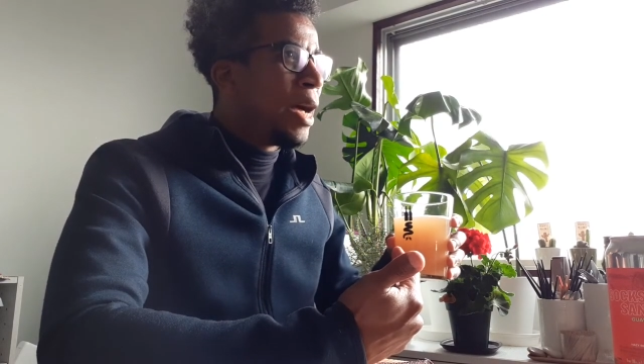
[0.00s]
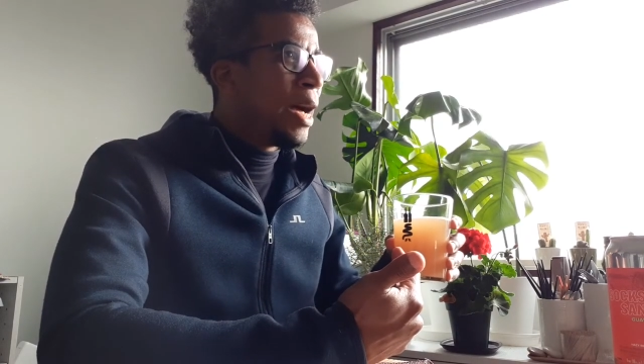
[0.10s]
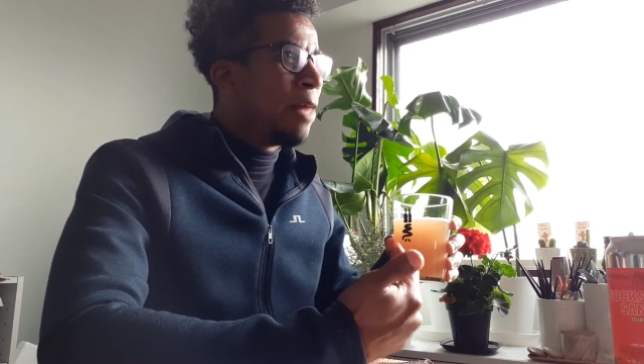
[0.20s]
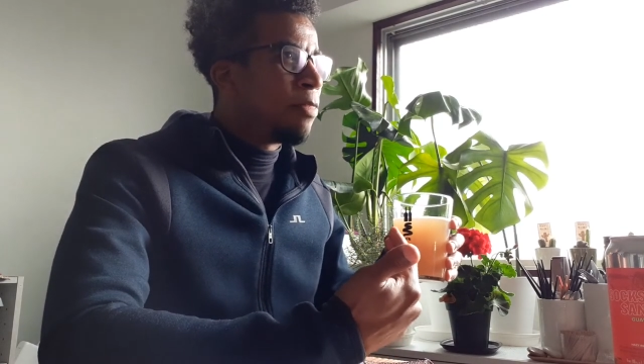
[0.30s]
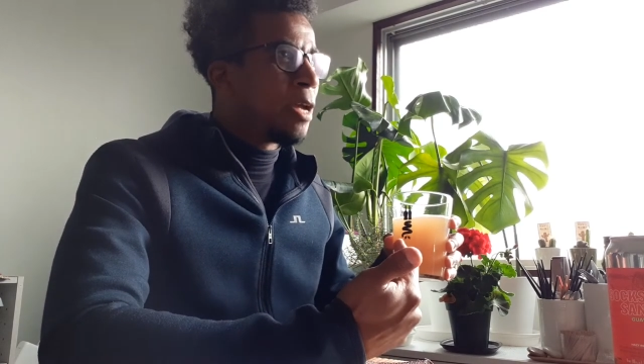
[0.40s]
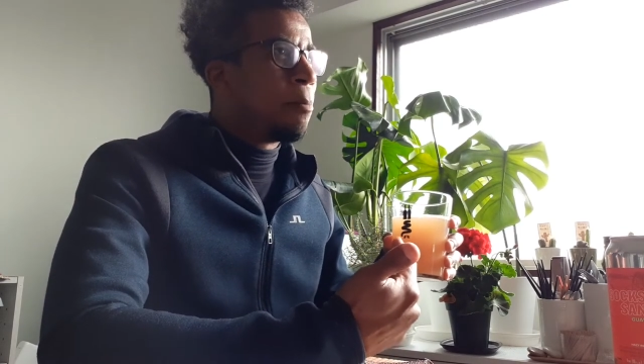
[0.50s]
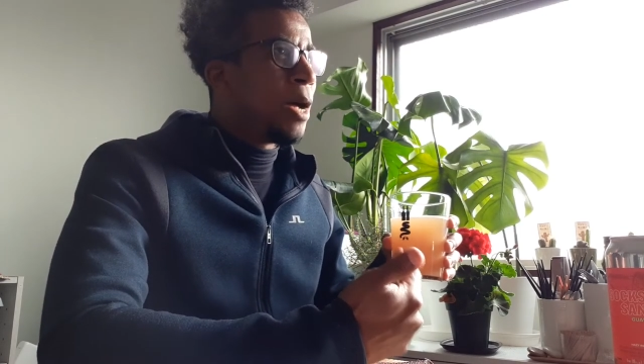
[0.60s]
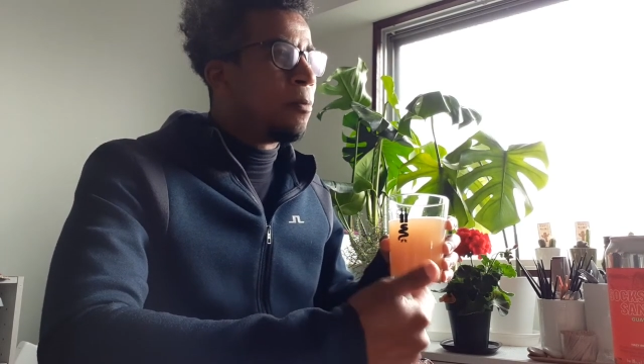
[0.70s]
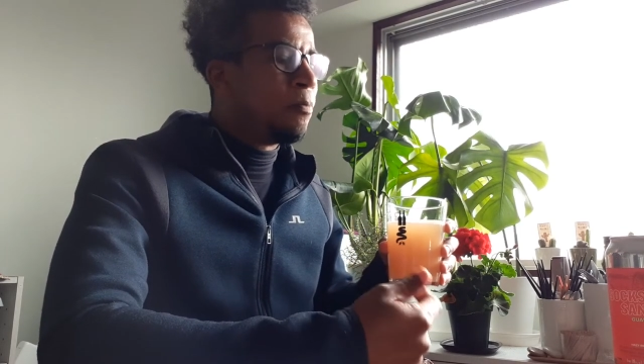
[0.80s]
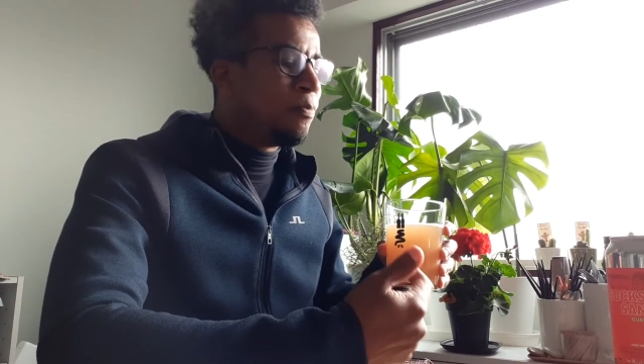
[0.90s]
I think
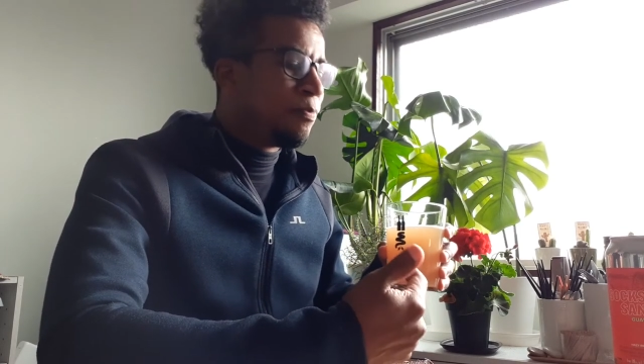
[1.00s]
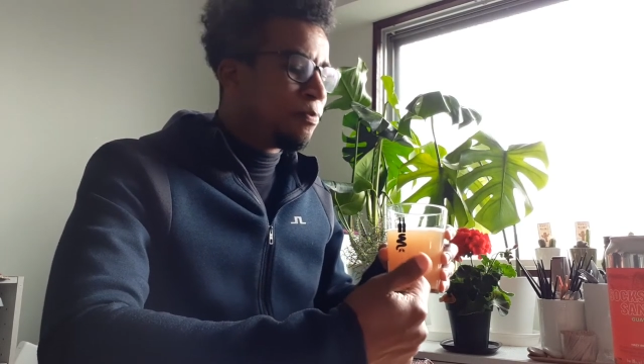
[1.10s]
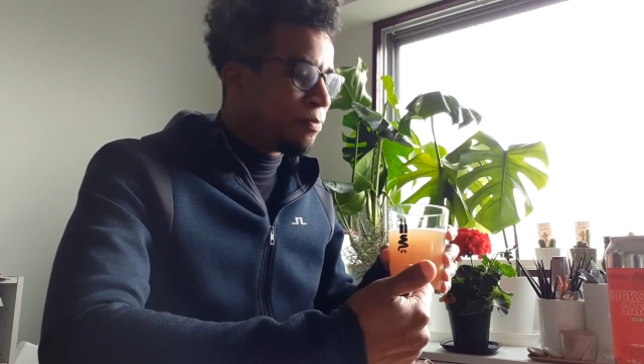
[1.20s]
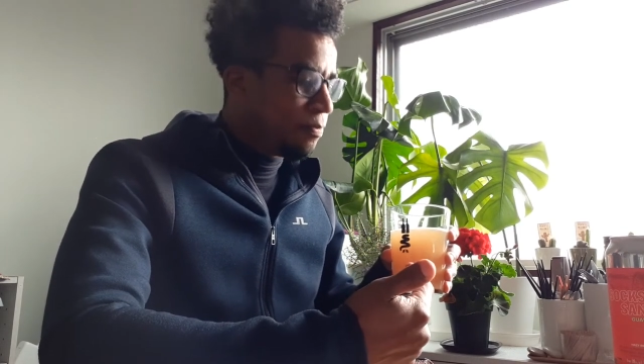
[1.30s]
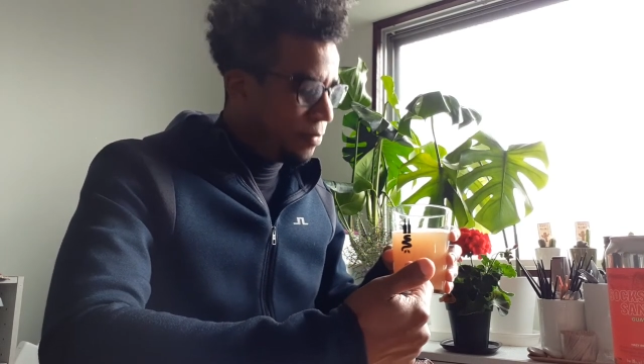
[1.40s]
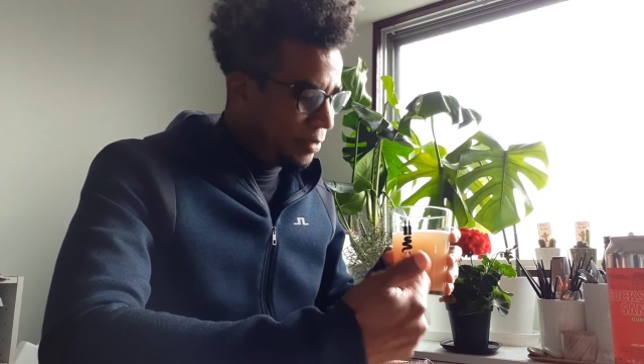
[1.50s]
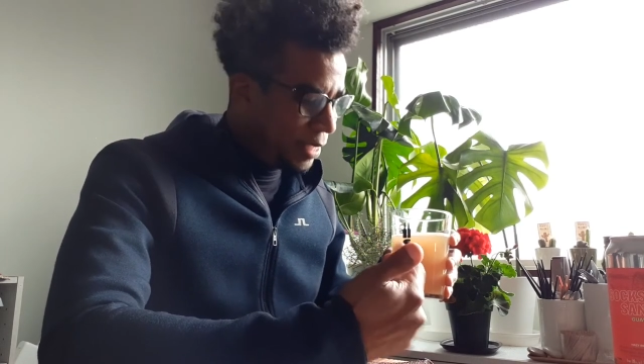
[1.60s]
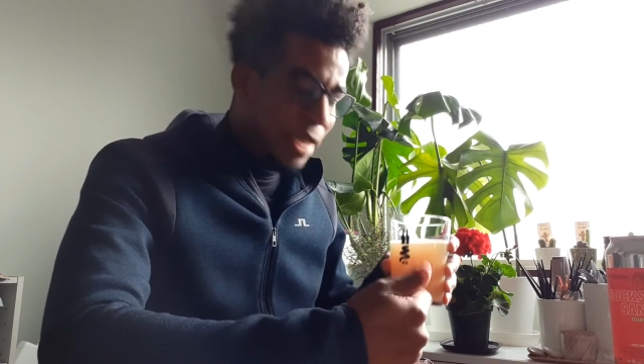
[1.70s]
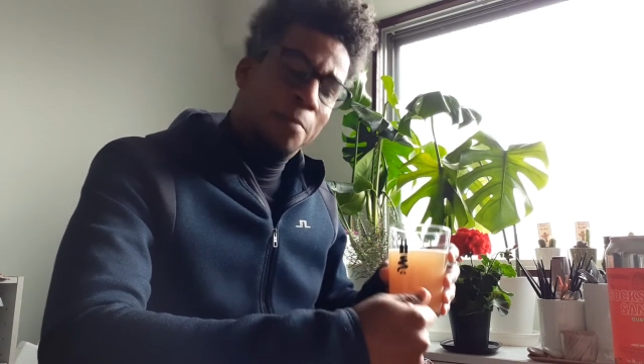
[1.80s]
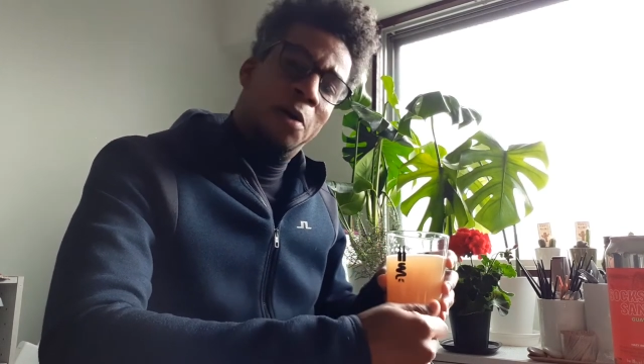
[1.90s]
about,
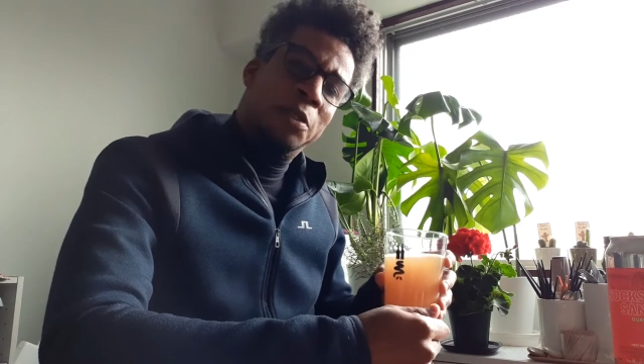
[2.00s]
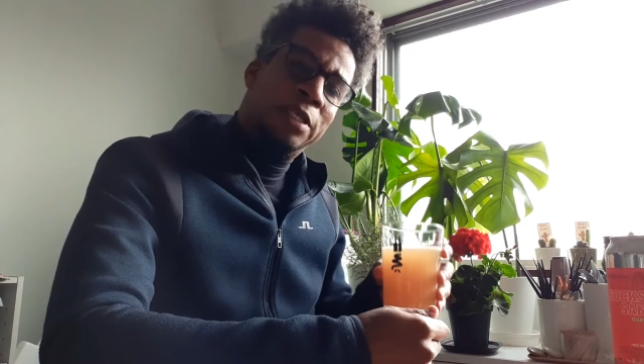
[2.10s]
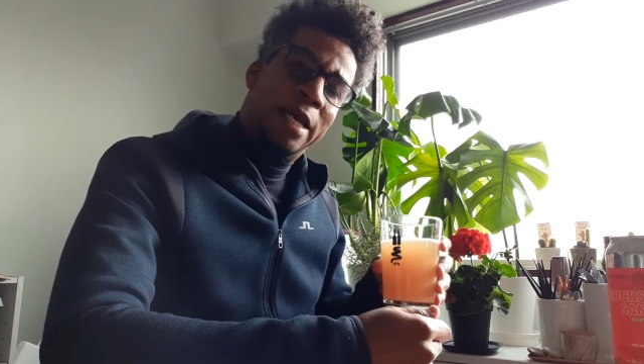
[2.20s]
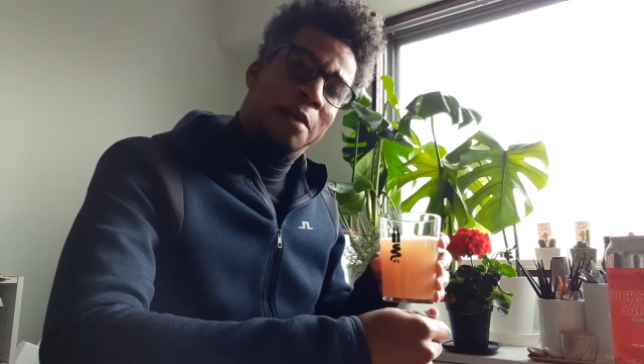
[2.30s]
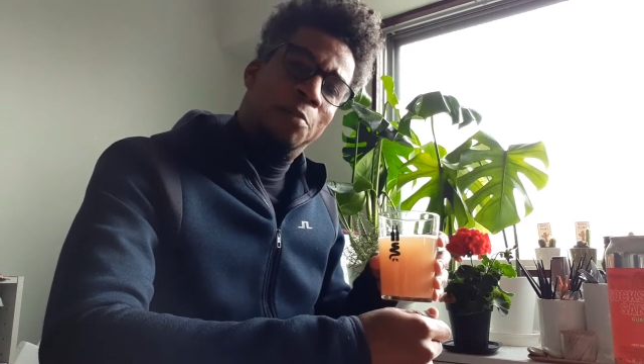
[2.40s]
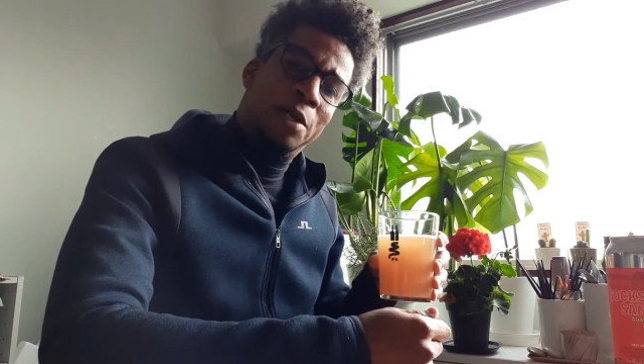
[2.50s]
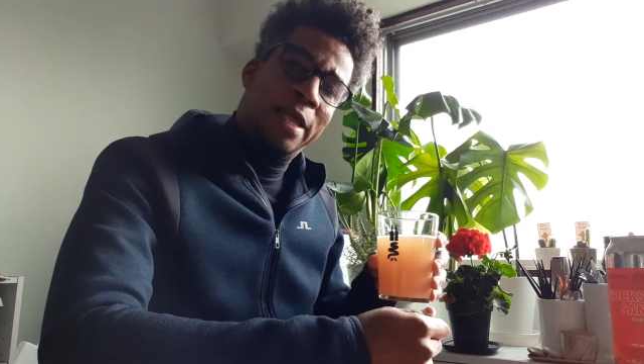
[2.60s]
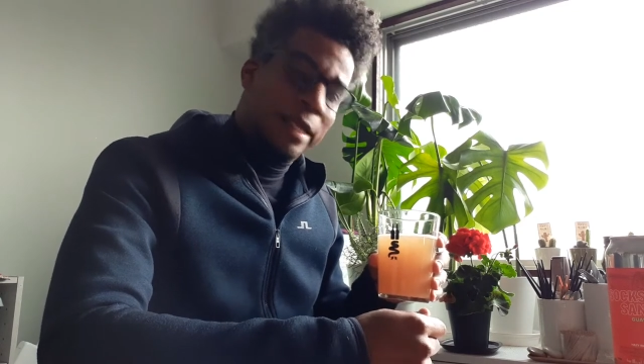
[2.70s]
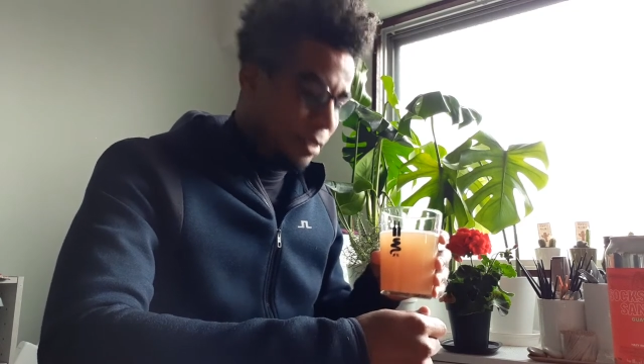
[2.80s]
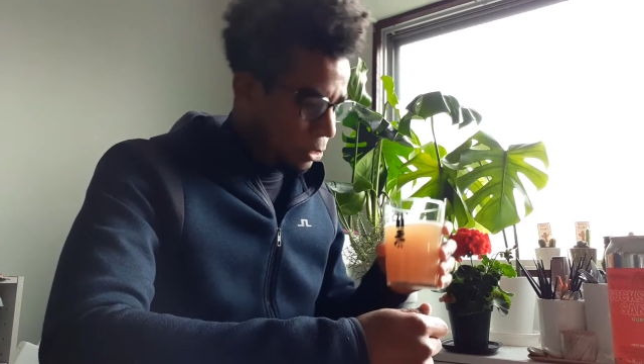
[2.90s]
damn, I wish I had a beer
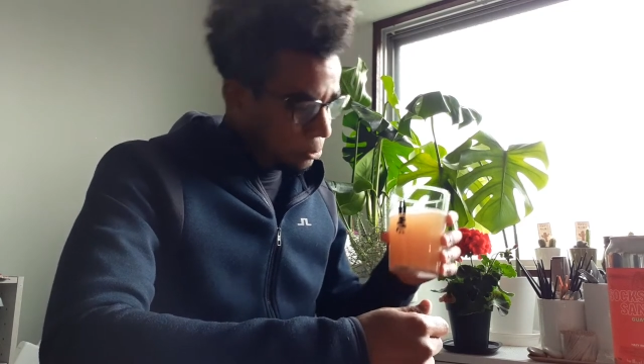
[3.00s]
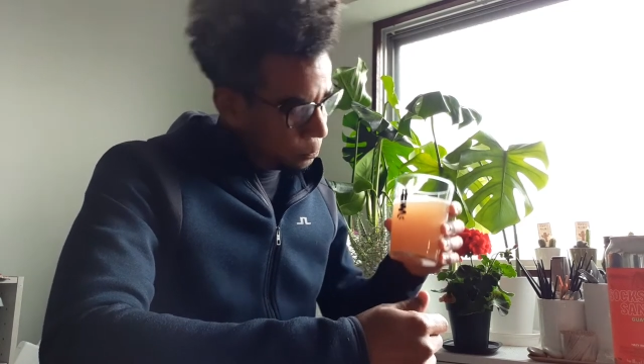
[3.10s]
like this.